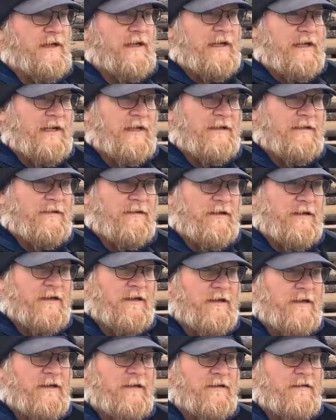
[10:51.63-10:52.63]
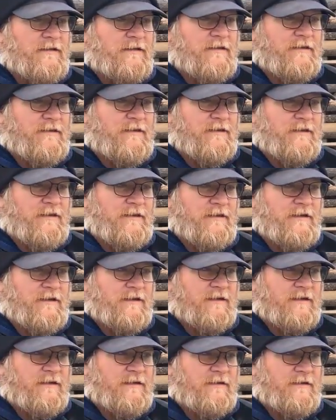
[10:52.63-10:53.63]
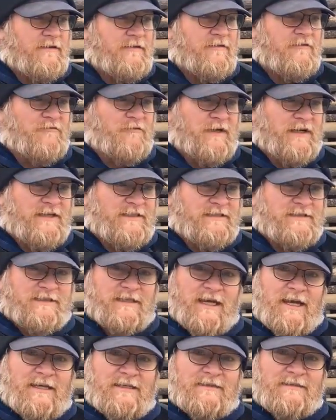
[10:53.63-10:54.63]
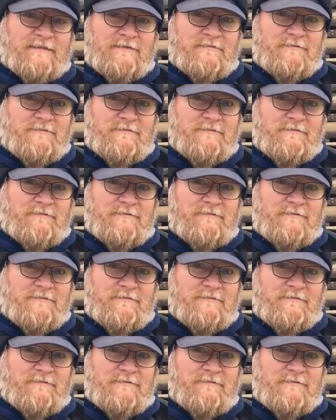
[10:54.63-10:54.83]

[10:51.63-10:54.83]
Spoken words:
and the rings got